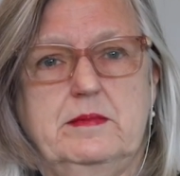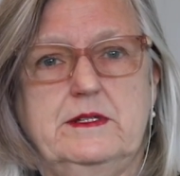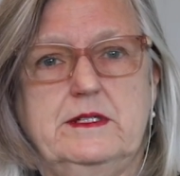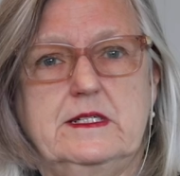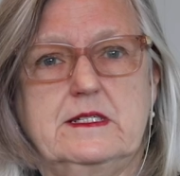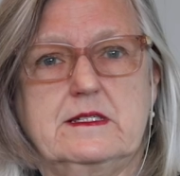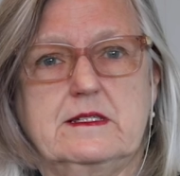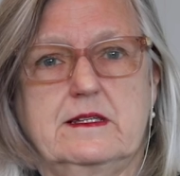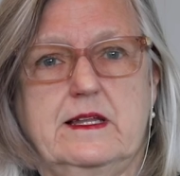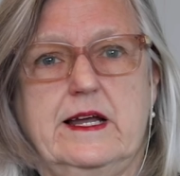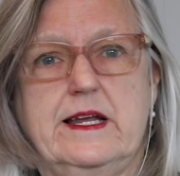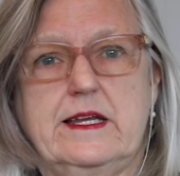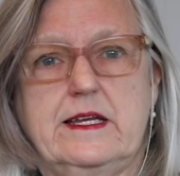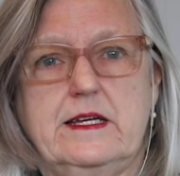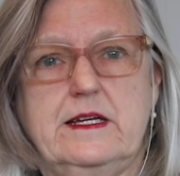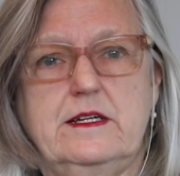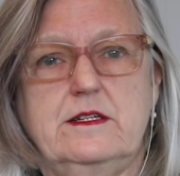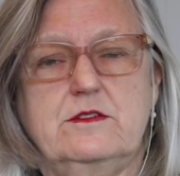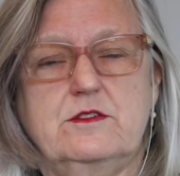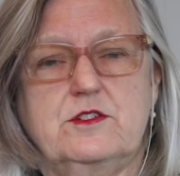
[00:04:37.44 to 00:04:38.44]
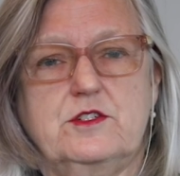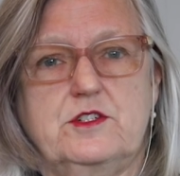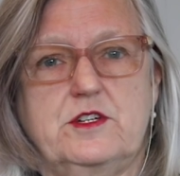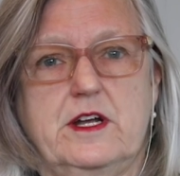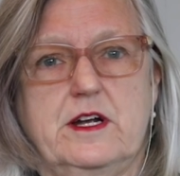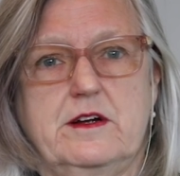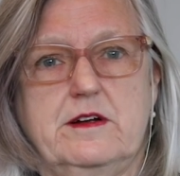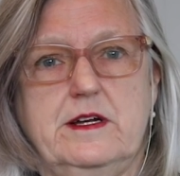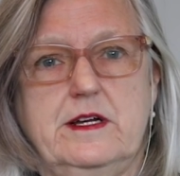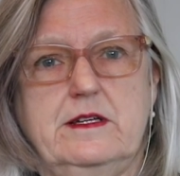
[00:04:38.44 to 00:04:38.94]
please like it,
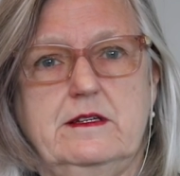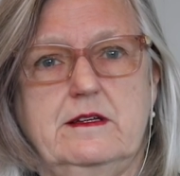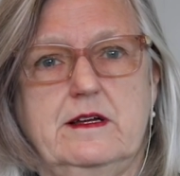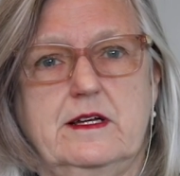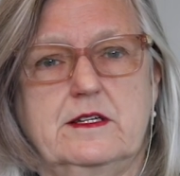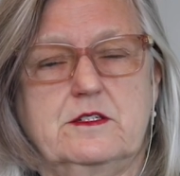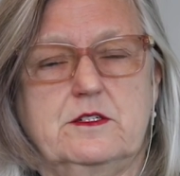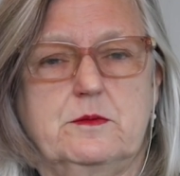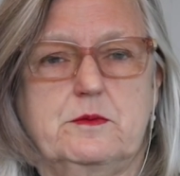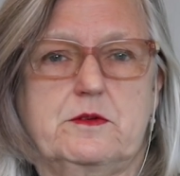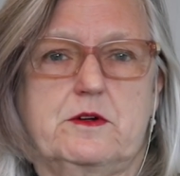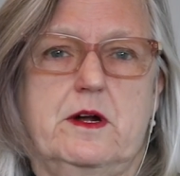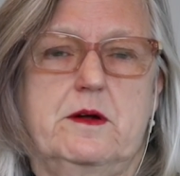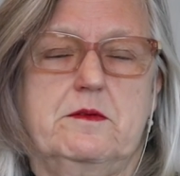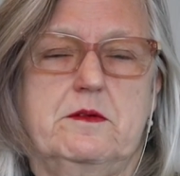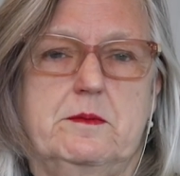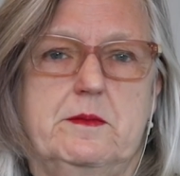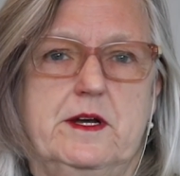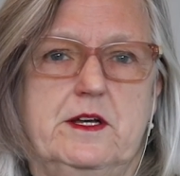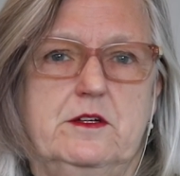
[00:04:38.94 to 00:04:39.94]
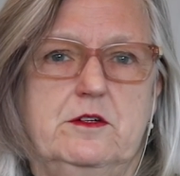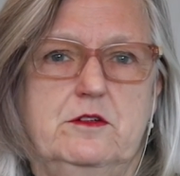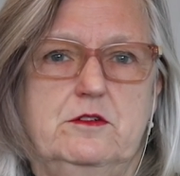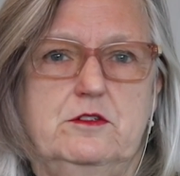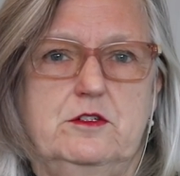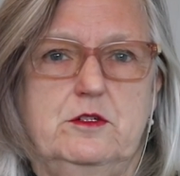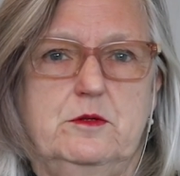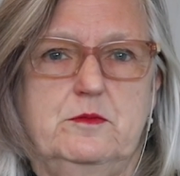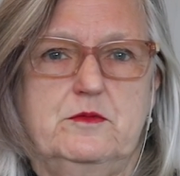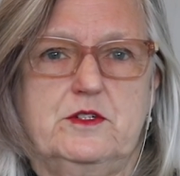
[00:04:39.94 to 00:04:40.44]
share it, and subscribe to my
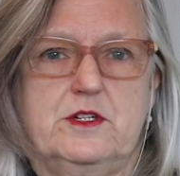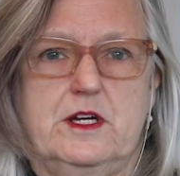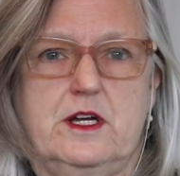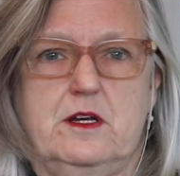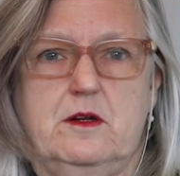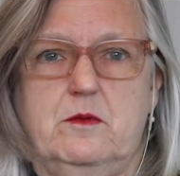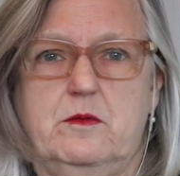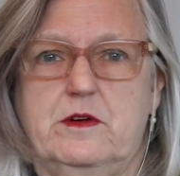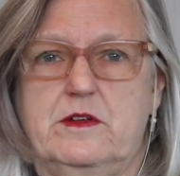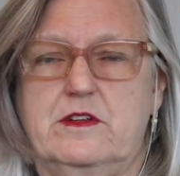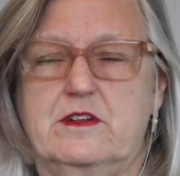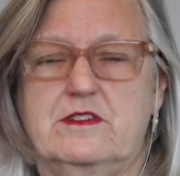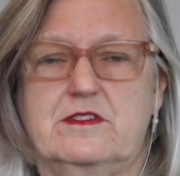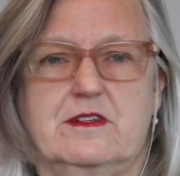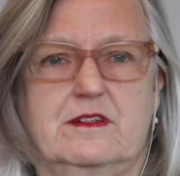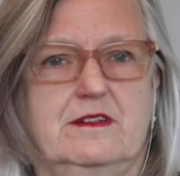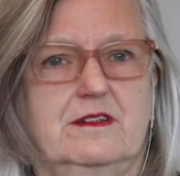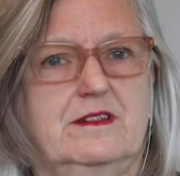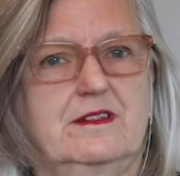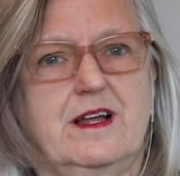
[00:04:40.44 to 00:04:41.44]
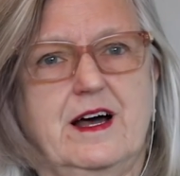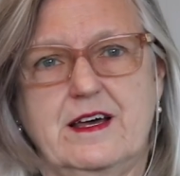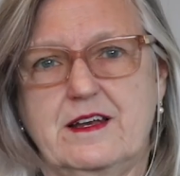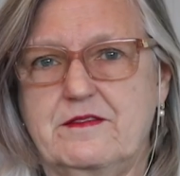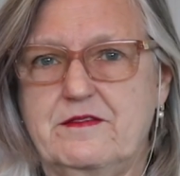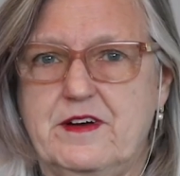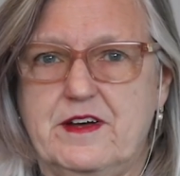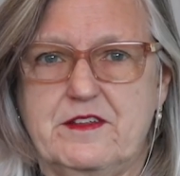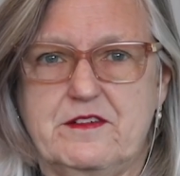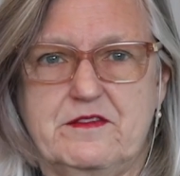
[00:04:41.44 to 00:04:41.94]
YouTube channel where there's a lot
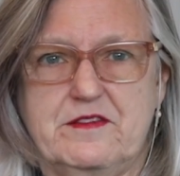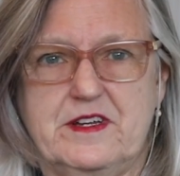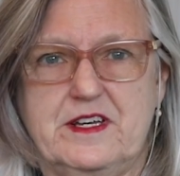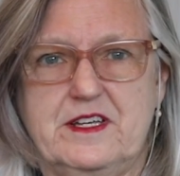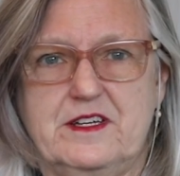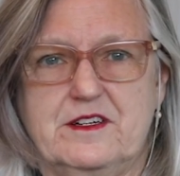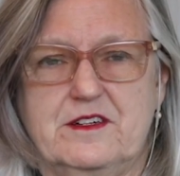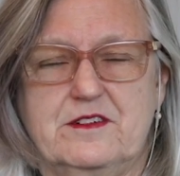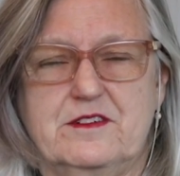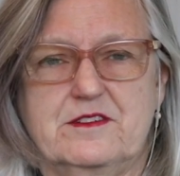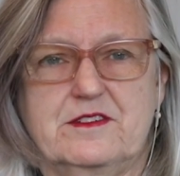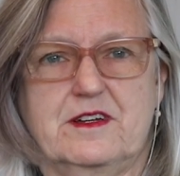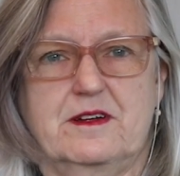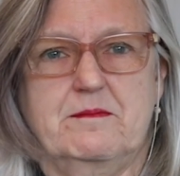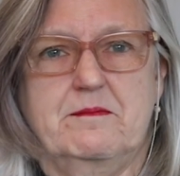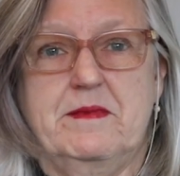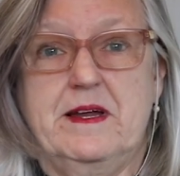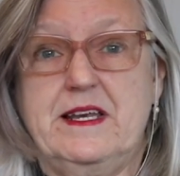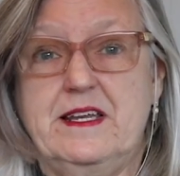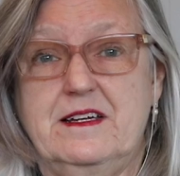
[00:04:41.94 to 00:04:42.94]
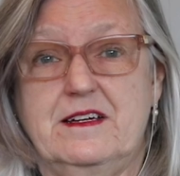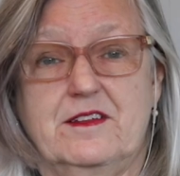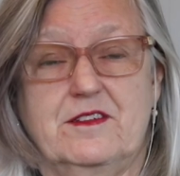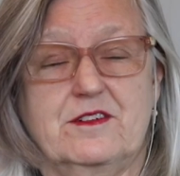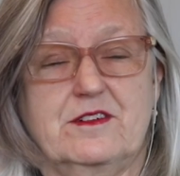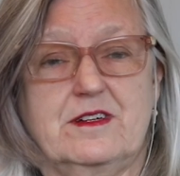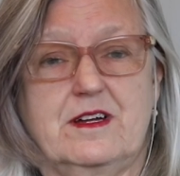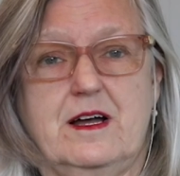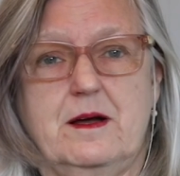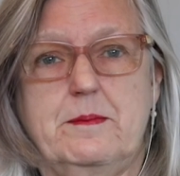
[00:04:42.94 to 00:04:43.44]
of other videos on many
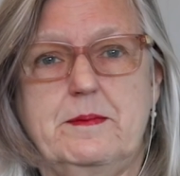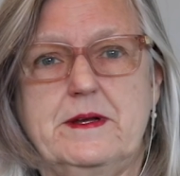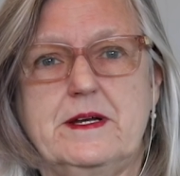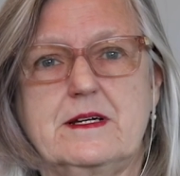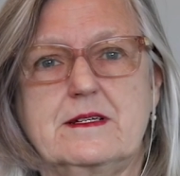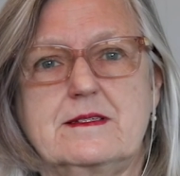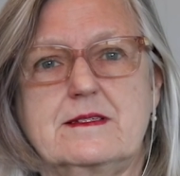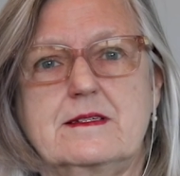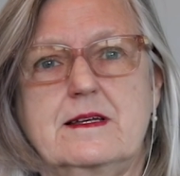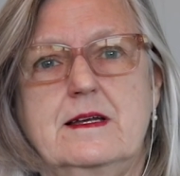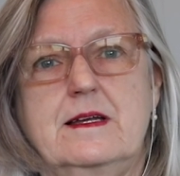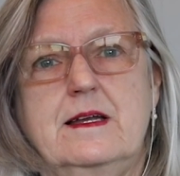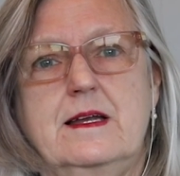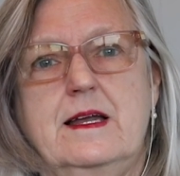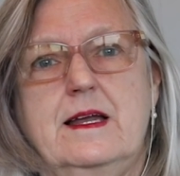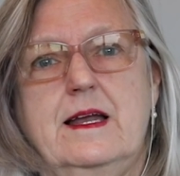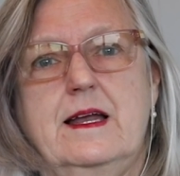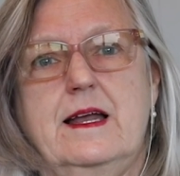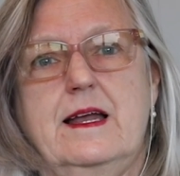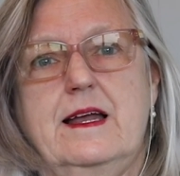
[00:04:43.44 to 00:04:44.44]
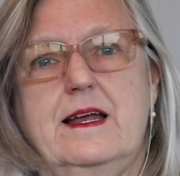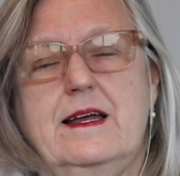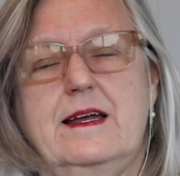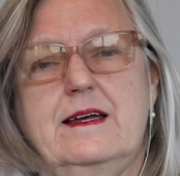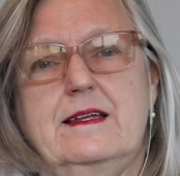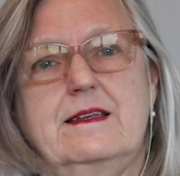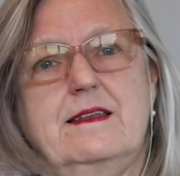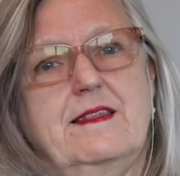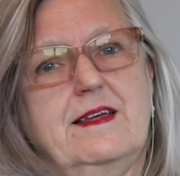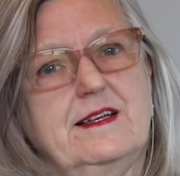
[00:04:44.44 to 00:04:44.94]
other topics.
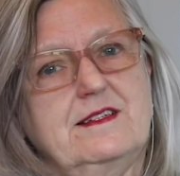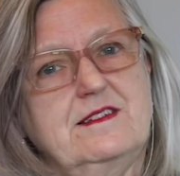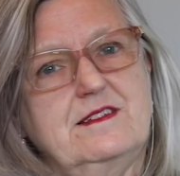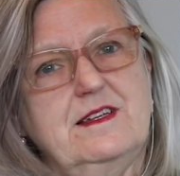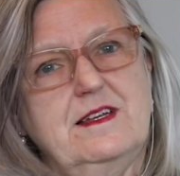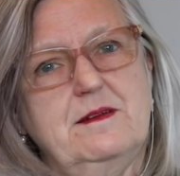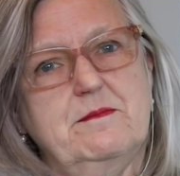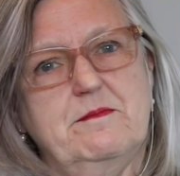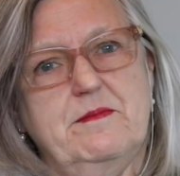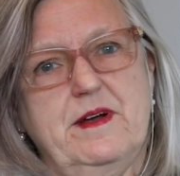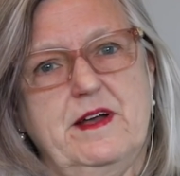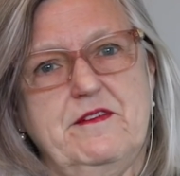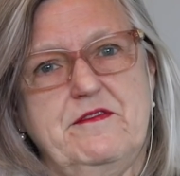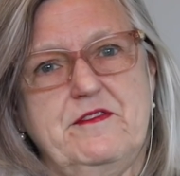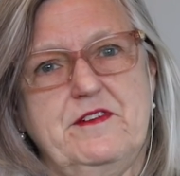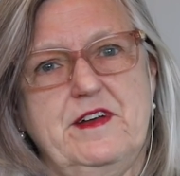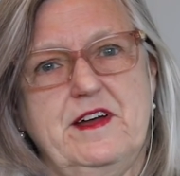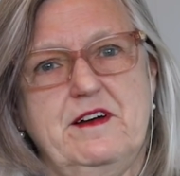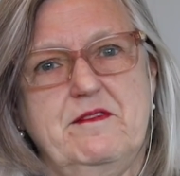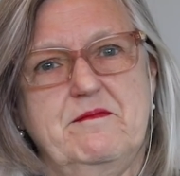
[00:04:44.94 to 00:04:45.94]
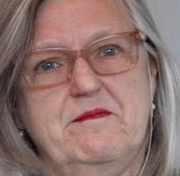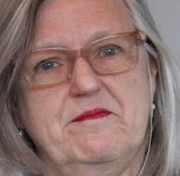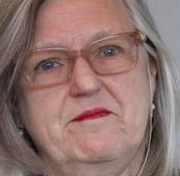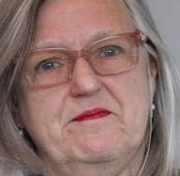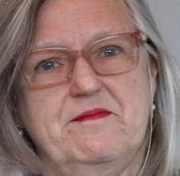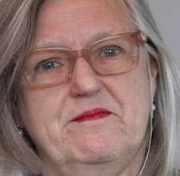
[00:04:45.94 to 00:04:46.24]
And that's it. Bye for now.